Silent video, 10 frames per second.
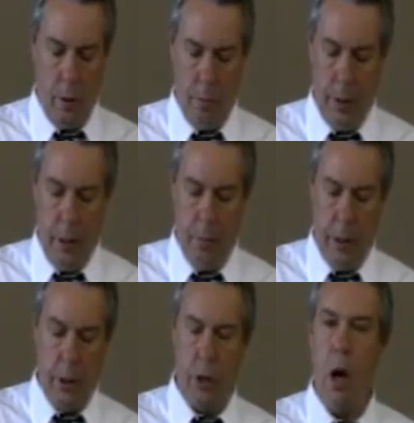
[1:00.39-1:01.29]
But,
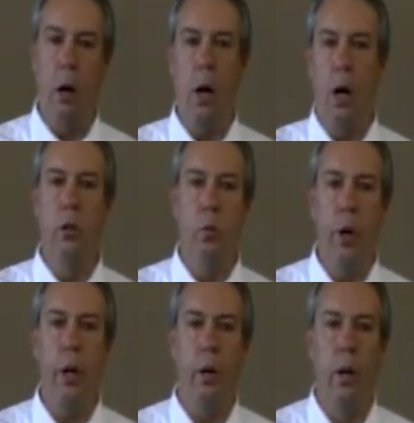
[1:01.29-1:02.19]
but it's not God's
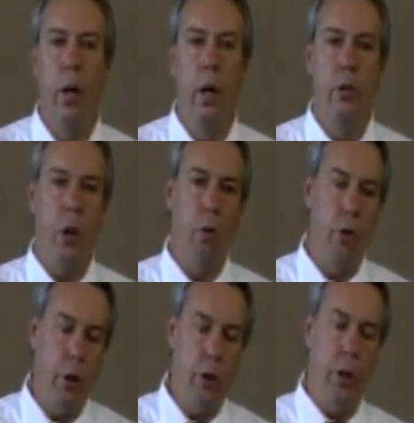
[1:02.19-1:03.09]
will. So
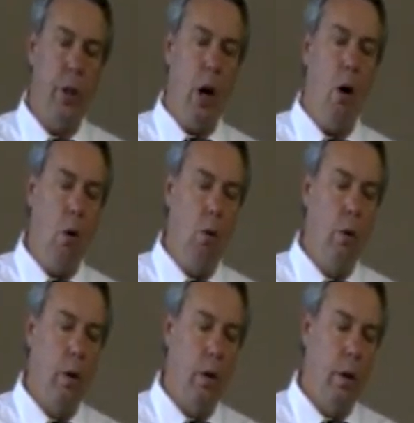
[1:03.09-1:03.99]
to, to
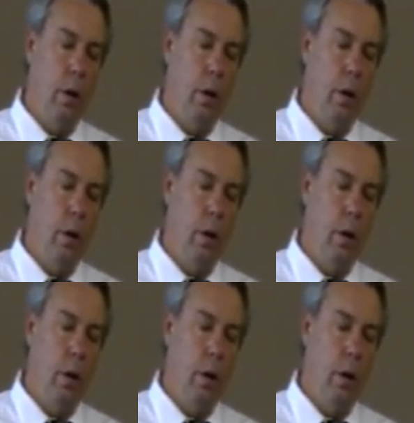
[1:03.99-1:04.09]
know